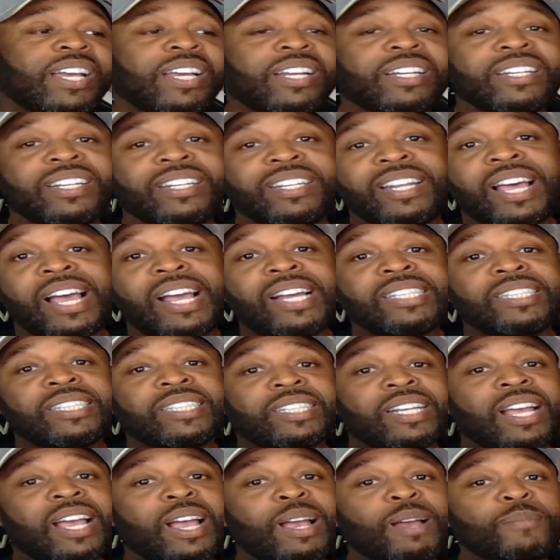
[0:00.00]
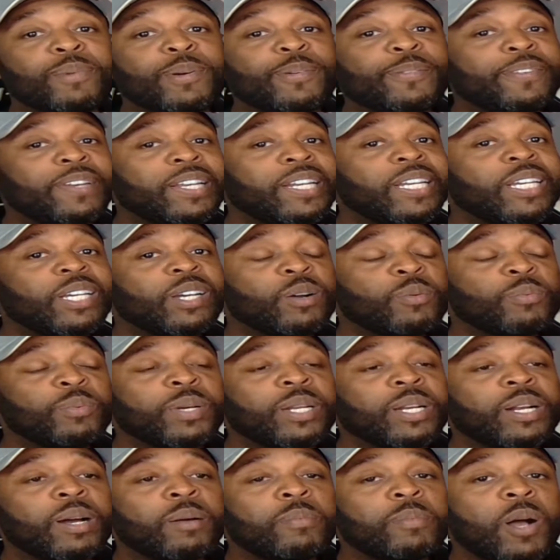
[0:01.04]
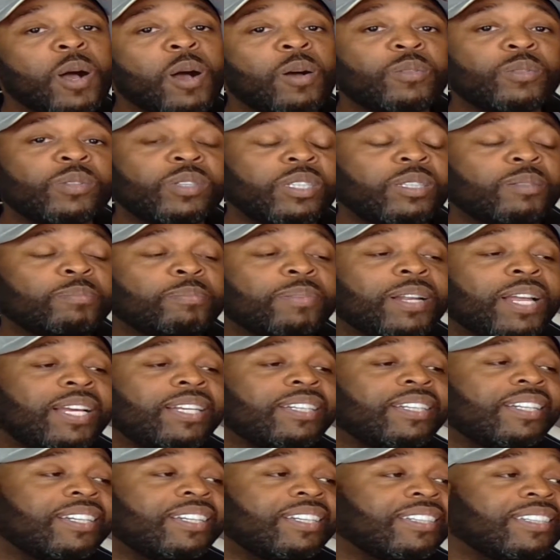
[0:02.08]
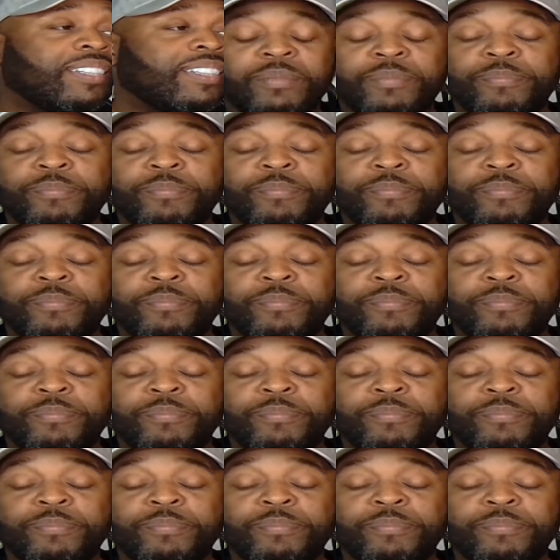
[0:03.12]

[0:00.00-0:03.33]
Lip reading: And the last time a video went up on this playlist